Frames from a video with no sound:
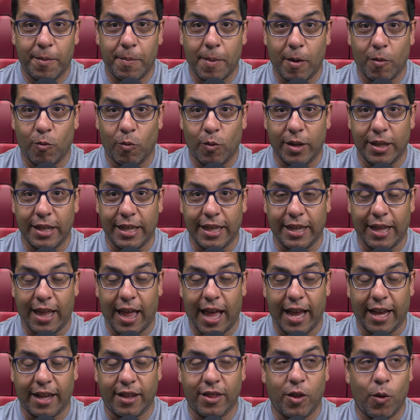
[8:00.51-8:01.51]
I really
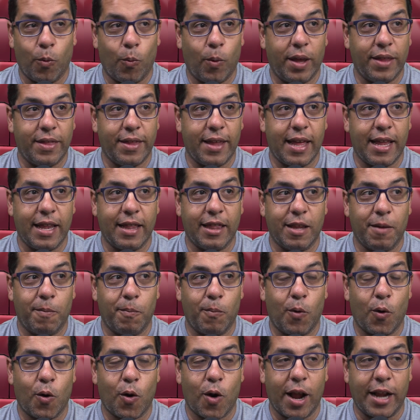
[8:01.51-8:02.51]
like. The one that the
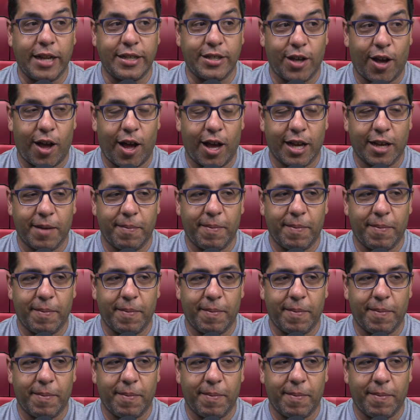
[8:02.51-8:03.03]
more I talk